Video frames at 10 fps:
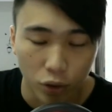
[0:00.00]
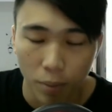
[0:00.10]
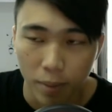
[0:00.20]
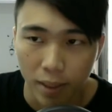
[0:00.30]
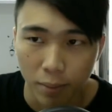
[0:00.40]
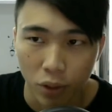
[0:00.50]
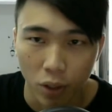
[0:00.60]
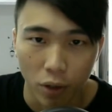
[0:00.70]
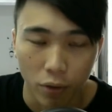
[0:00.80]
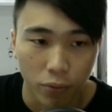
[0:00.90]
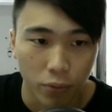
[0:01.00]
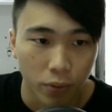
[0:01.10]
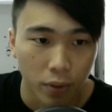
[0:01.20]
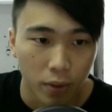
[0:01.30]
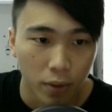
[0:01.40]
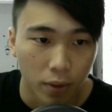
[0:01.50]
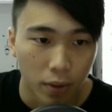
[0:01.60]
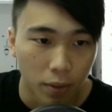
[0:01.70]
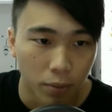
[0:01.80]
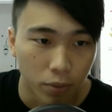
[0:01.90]
going to be some sort of,
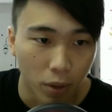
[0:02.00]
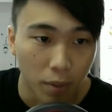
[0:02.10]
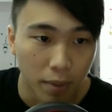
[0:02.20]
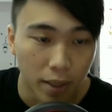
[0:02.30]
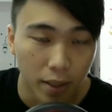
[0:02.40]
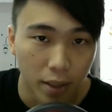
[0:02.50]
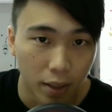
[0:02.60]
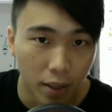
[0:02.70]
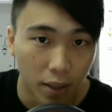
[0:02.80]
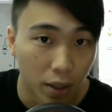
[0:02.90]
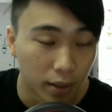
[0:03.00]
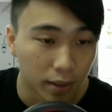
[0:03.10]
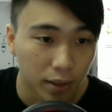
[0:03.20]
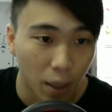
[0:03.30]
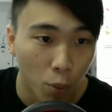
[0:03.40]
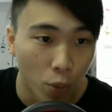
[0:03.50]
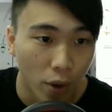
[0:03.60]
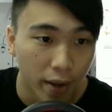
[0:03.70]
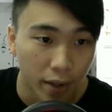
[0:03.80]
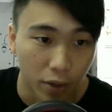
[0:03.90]
probably
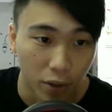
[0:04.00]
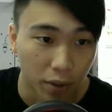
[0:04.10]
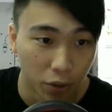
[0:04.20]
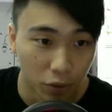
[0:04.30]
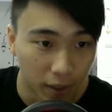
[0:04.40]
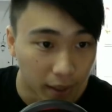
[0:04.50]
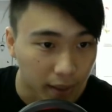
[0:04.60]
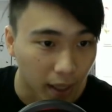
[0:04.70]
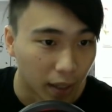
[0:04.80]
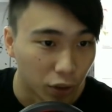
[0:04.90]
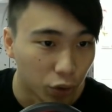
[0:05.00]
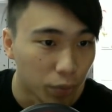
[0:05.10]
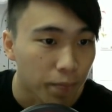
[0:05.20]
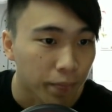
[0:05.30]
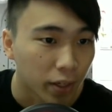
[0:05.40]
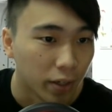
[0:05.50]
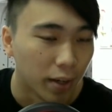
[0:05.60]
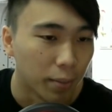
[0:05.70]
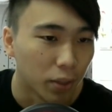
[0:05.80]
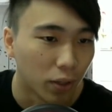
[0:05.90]
somewhere that you're going to use this, I assume,
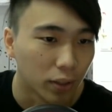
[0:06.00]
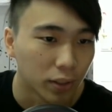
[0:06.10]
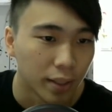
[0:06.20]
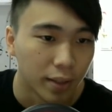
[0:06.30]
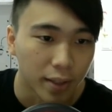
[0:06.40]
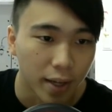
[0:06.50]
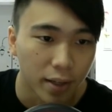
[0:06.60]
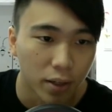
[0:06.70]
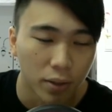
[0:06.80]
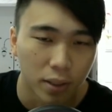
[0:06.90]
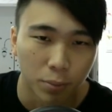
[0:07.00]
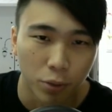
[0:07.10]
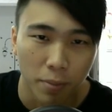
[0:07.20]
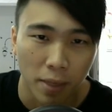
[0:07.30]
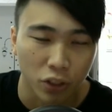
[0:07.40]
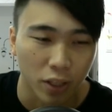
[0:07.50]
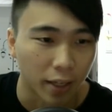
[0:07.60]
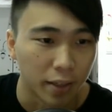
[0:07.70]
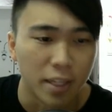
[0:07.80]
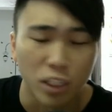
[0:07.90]
right? Because Nathaniel is pretty much like
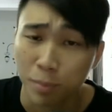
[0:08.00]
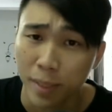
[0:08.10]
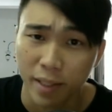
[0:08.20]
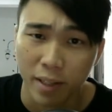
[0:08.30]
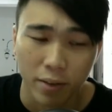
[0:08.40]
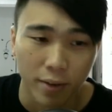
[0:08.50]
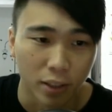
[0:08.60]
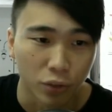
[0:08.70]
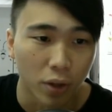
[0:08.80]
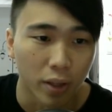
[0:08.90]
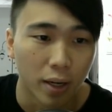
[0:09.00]
a niche pick, right? It's not